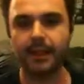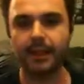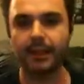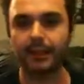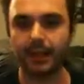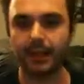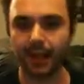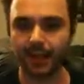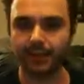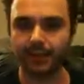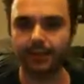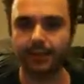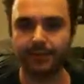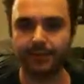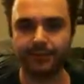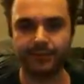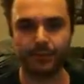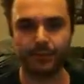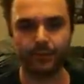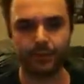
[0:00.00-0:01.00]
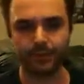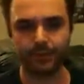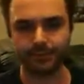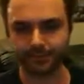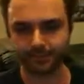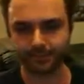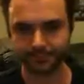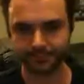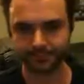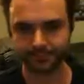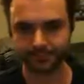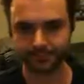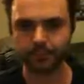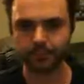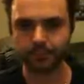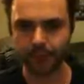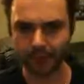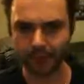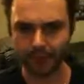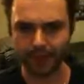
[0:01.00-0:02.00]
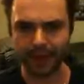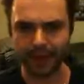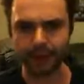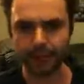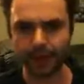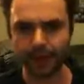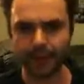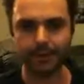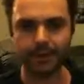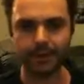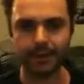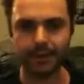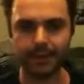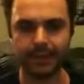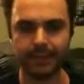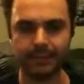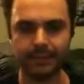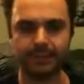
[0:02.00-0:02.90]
Luckily for Battle Company,